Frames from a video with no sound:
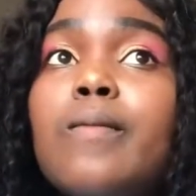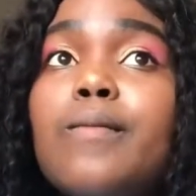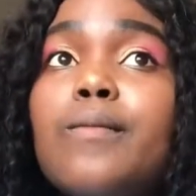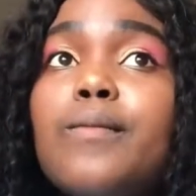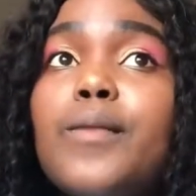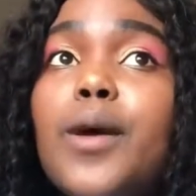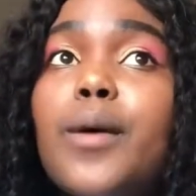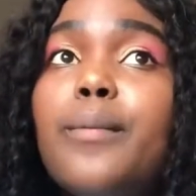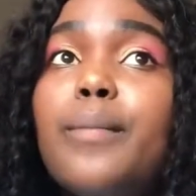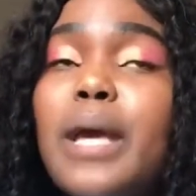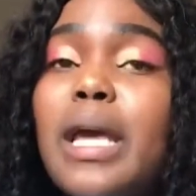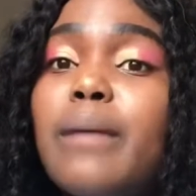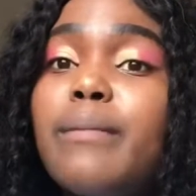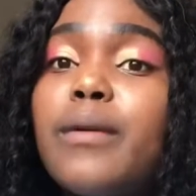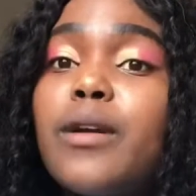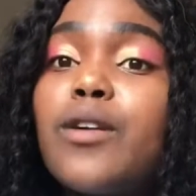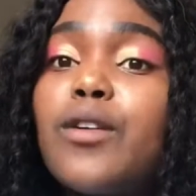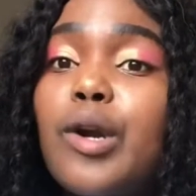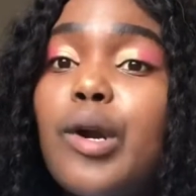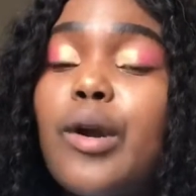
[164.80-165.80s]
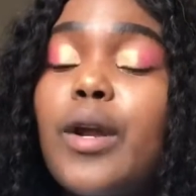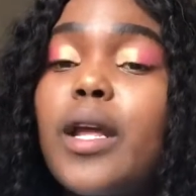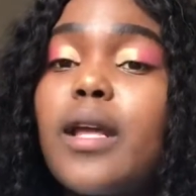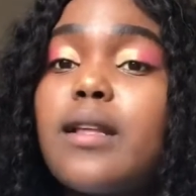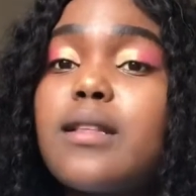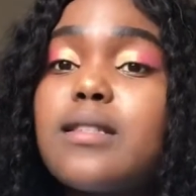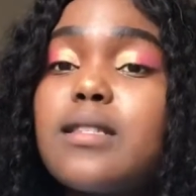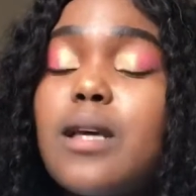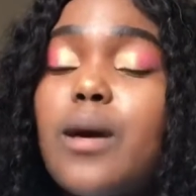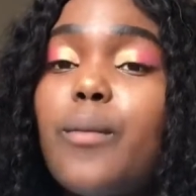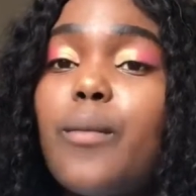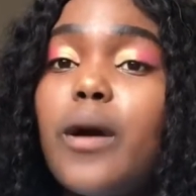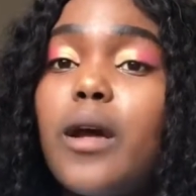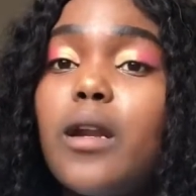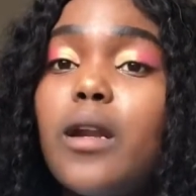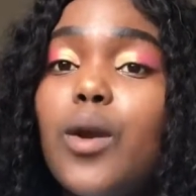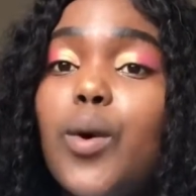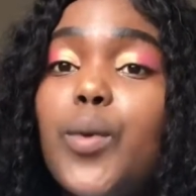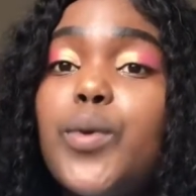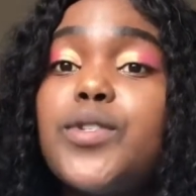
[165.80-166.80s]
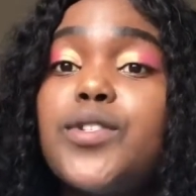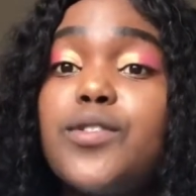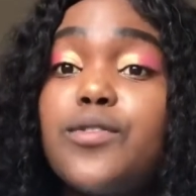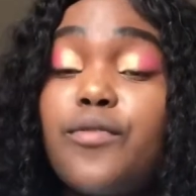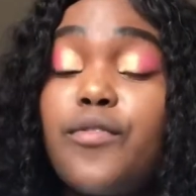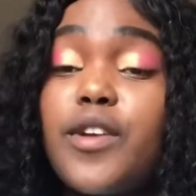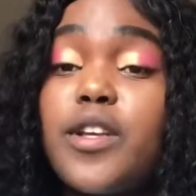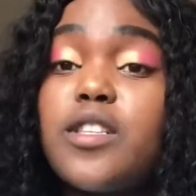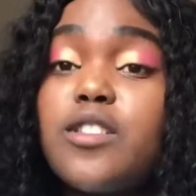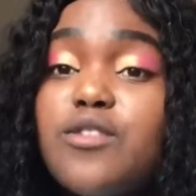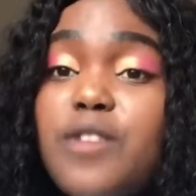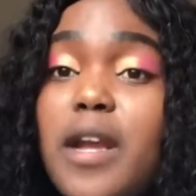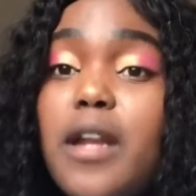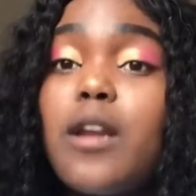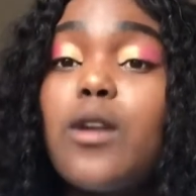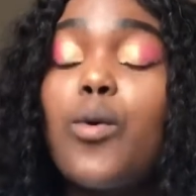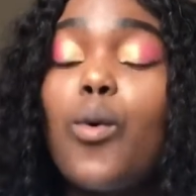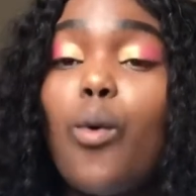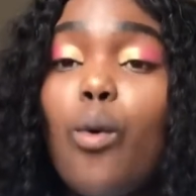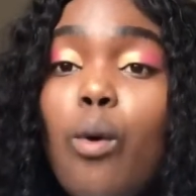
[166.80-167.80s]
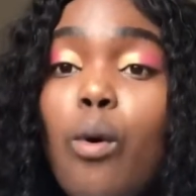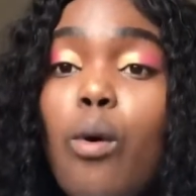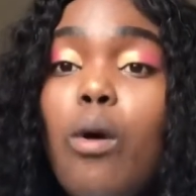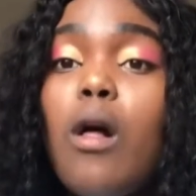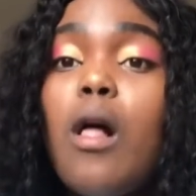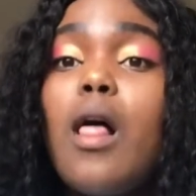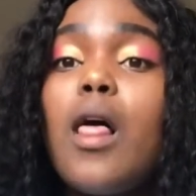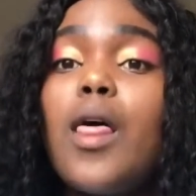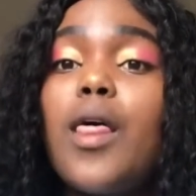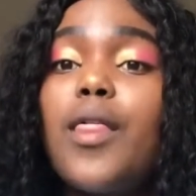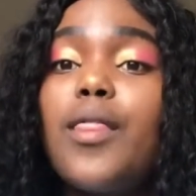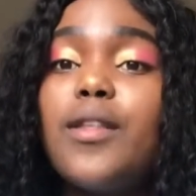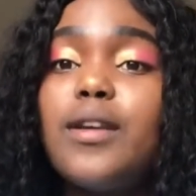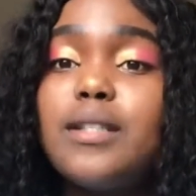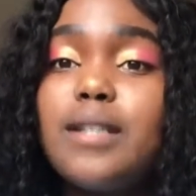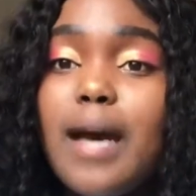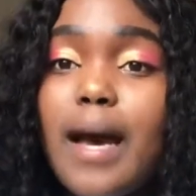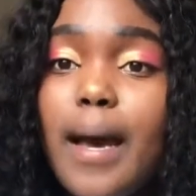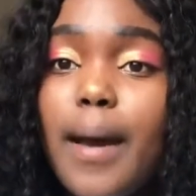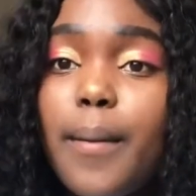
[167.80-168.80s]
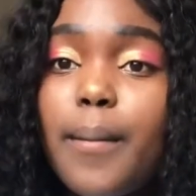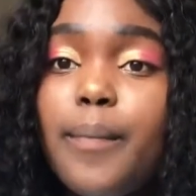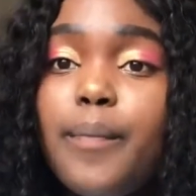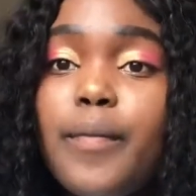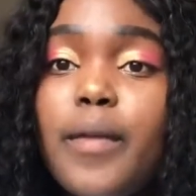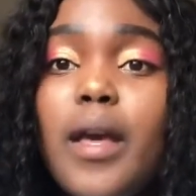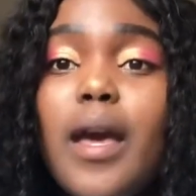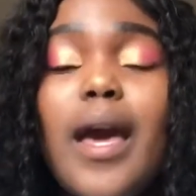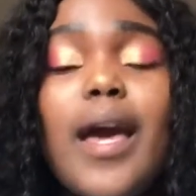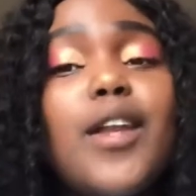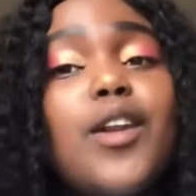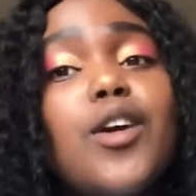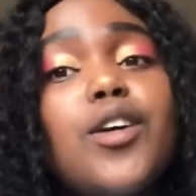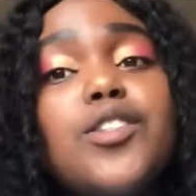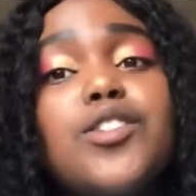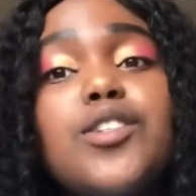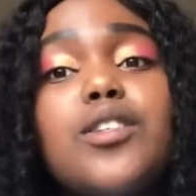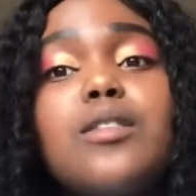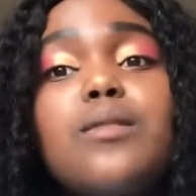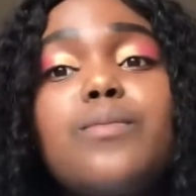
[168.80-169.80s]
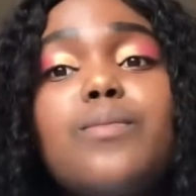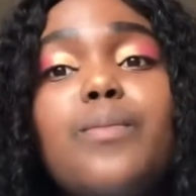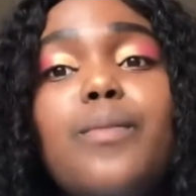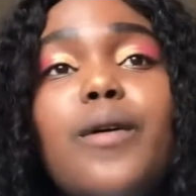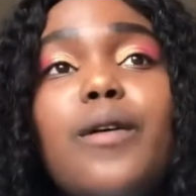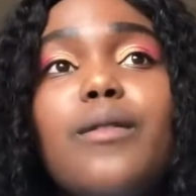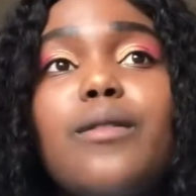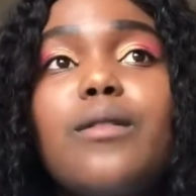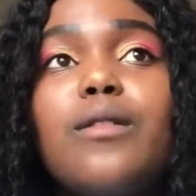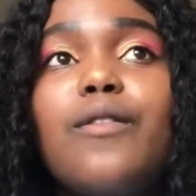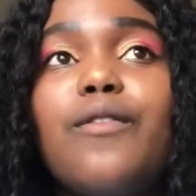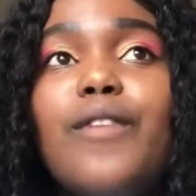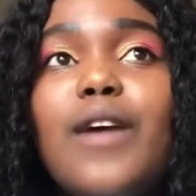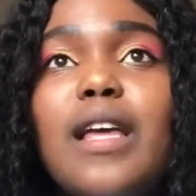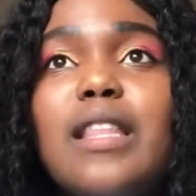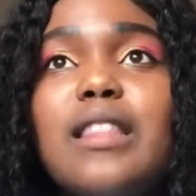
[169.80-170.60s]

a baby growing in someone who's frustrated all the time, and not just but the fact